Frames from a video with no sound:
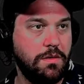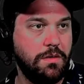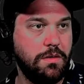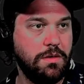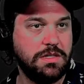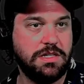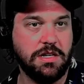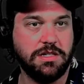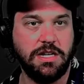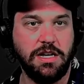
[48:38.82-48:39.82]

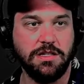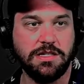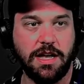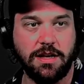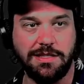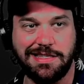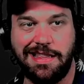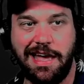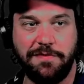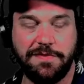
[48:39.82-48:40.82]
16 seconds
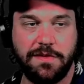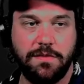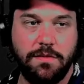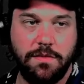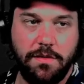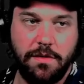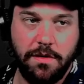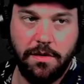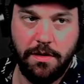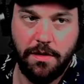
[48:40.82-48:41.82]
left.
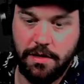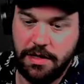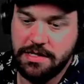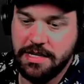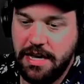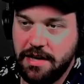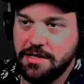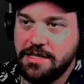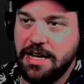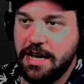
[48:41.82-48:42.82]
This
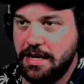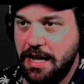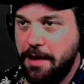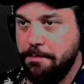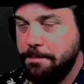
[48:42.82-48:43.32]
king's nickname